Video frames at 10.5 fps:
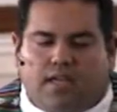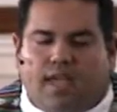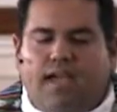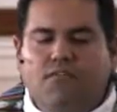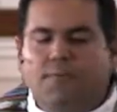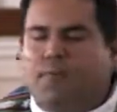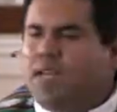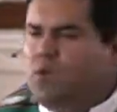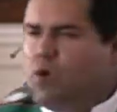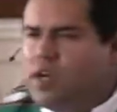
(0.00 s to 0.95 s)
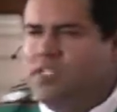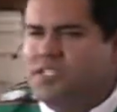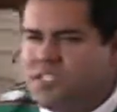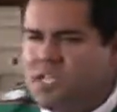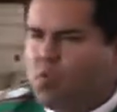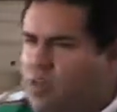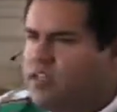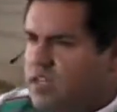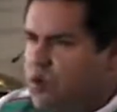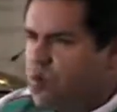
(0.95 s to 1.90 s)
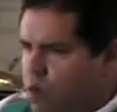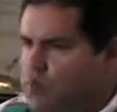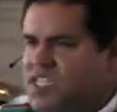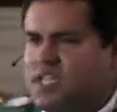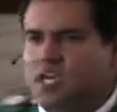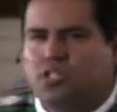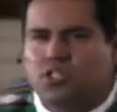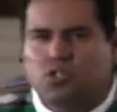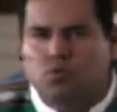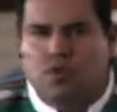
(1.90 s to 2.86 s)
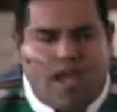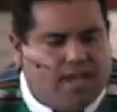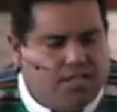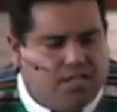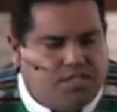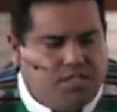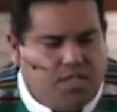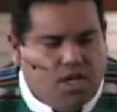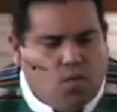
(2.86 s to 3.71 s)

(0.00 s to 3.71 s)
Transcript: Everybody wanted to see what was he going to do next?